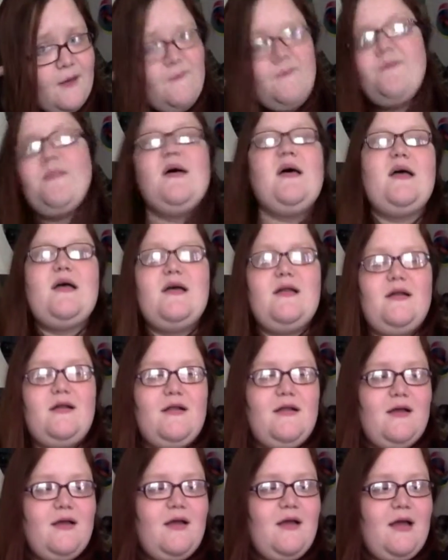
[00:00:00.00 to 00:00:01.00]
but
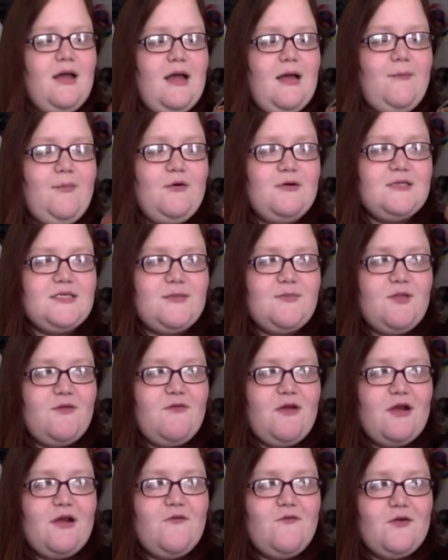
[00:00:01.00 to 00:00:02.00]
I pulled up the
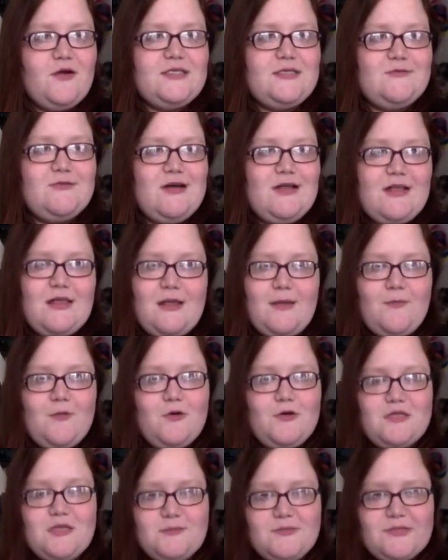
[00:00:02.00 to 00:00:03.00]
very first one and it
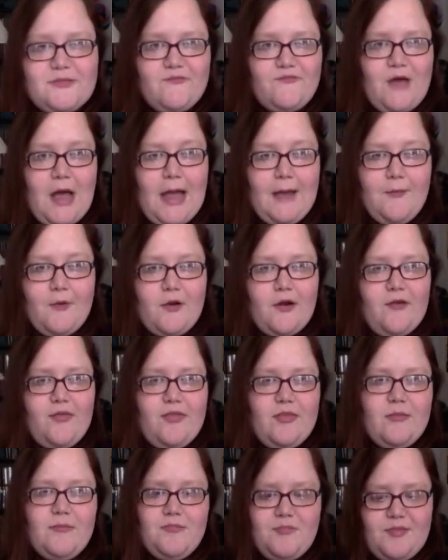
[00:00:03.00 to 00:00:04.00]
pulled up some fiber,
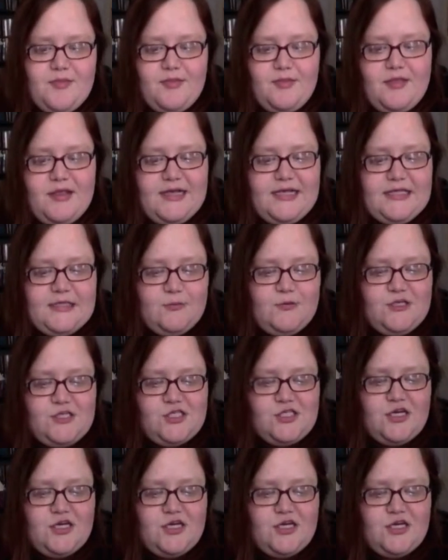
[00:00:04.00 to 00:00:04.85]
and this was